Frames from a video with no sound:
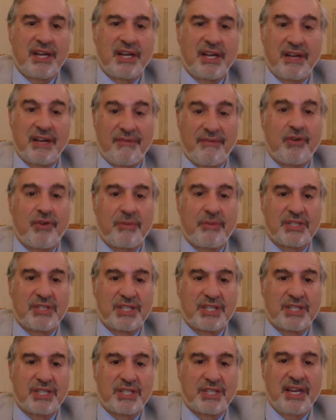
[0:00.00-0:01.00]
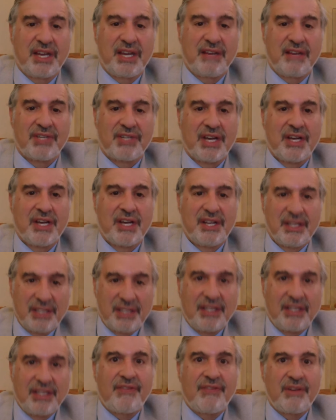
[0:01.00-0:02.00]
of former slaves
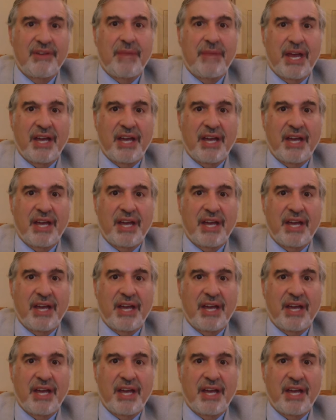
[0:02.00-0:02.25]
to live in